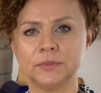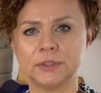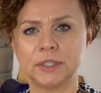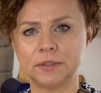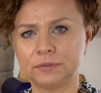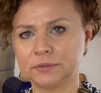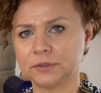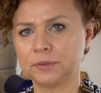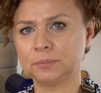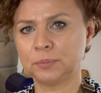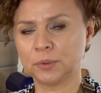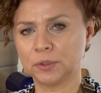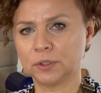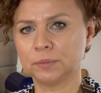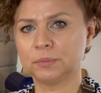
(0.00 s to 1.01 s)
Definitely
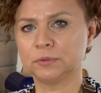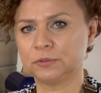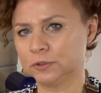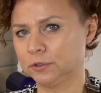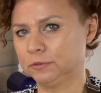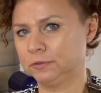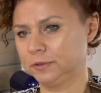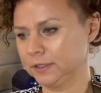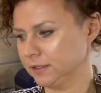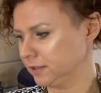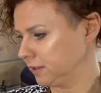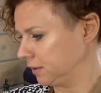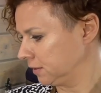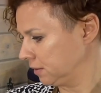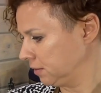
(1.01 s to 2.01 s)
boil before
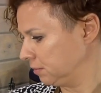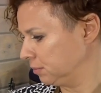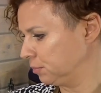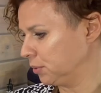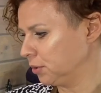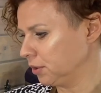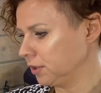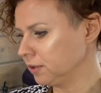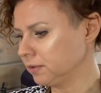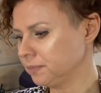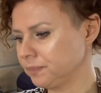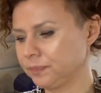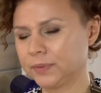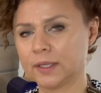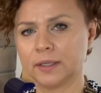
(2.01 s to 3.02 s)
freezing. Boil,
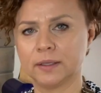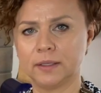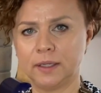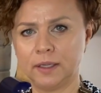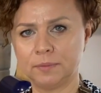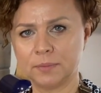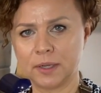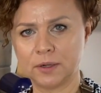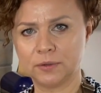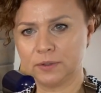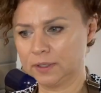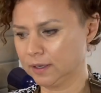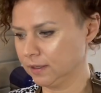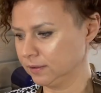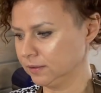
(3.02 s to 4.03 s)
lay them out
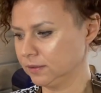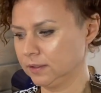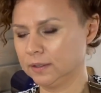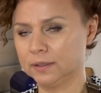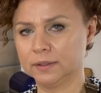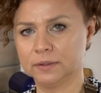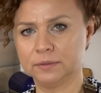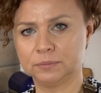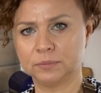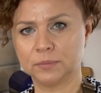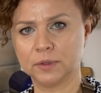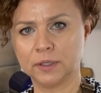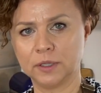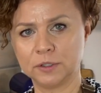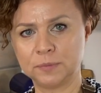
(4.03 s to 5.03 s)
on a
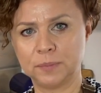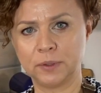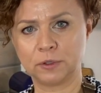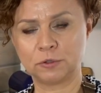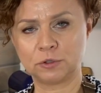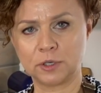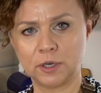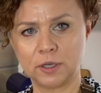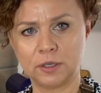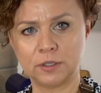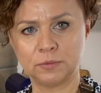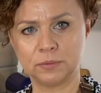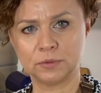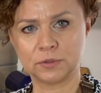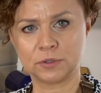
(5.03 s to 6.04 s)
nice big tray
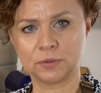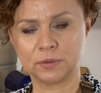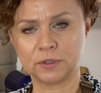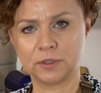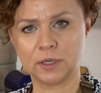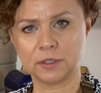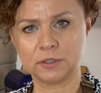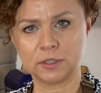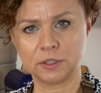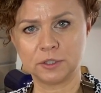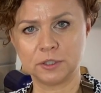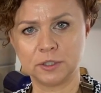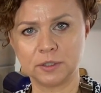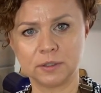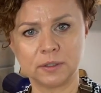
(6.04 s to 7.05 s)
so they're not
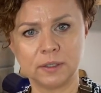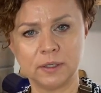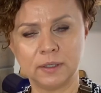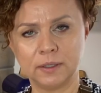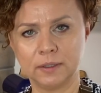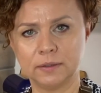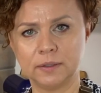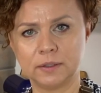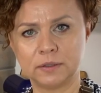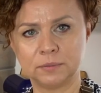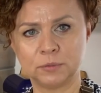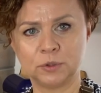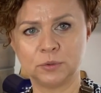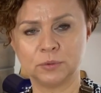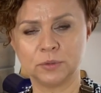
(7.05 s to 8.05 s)
touching, and let them
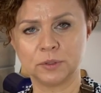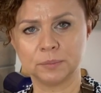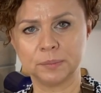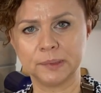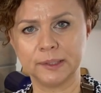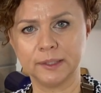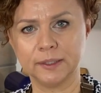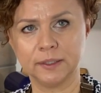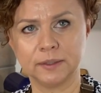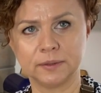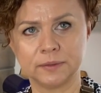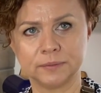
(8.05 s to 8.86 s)
cool completely.